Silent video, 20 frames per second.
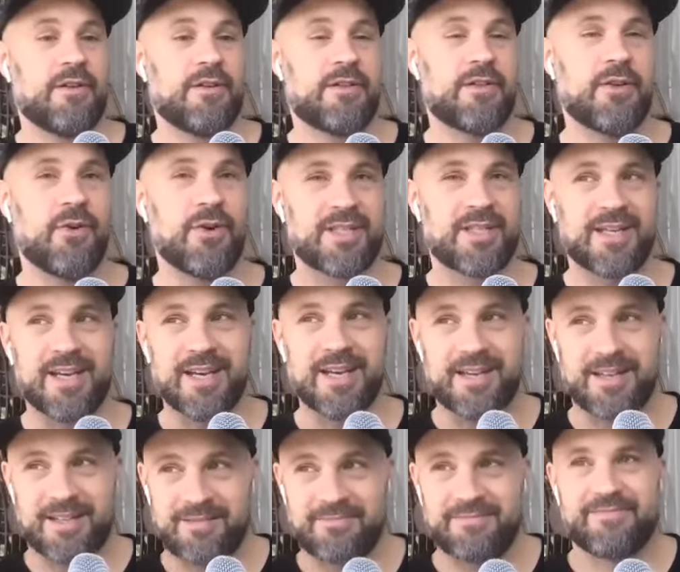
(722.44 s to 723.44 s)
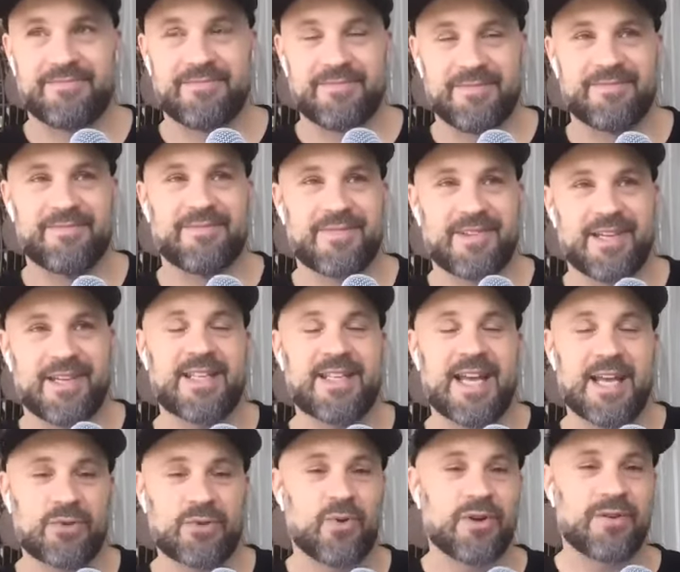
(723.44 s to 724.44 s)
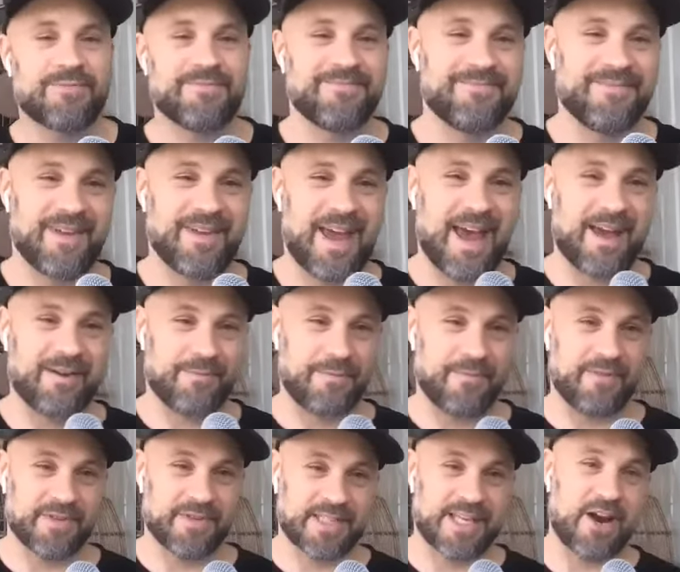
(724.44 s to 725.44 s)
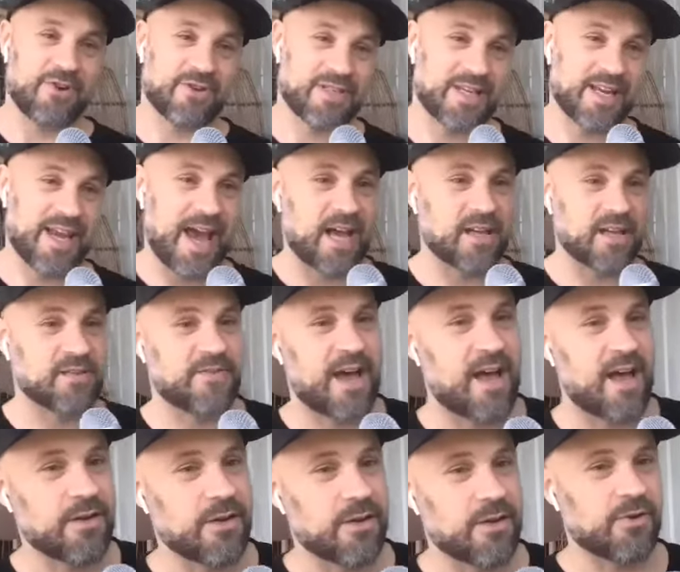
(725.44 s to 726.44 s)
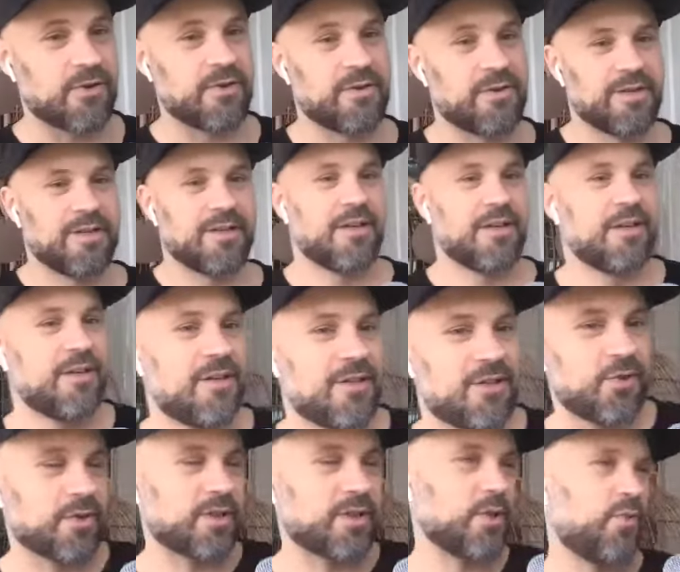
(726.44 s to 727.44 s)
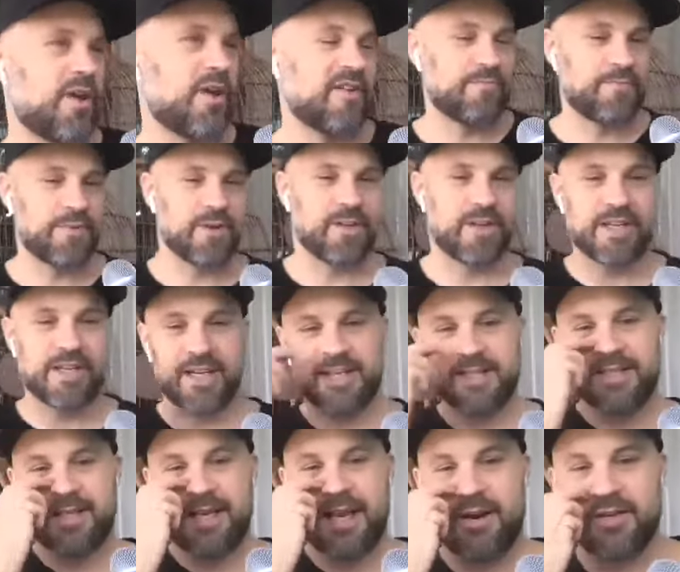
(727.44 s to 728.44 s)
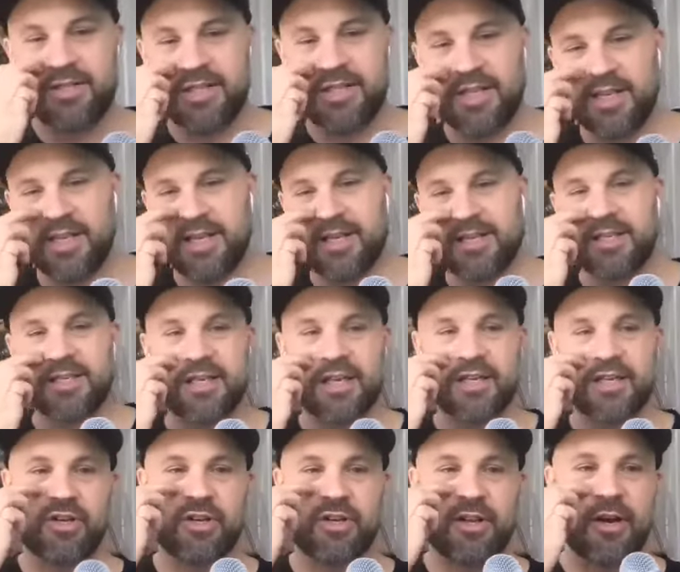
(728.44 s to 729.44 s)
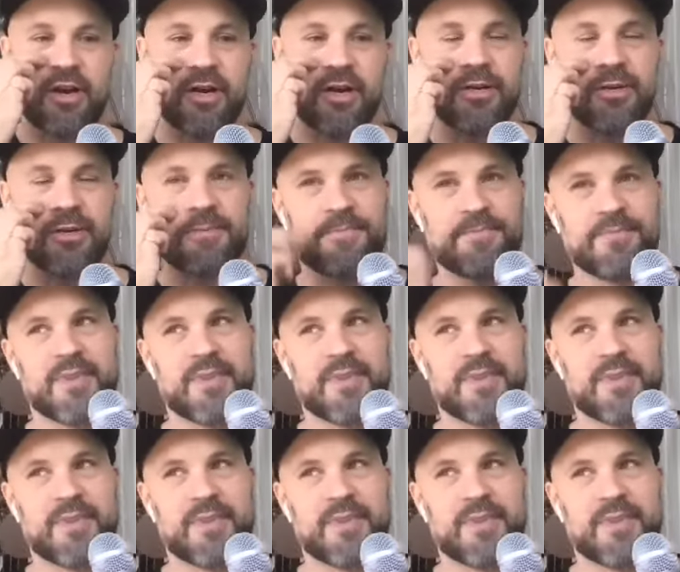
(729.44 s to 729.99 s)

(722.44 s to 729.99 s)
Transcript: So it's like, because that's what scarcity has value so it's a way of building in scarcity into digital art.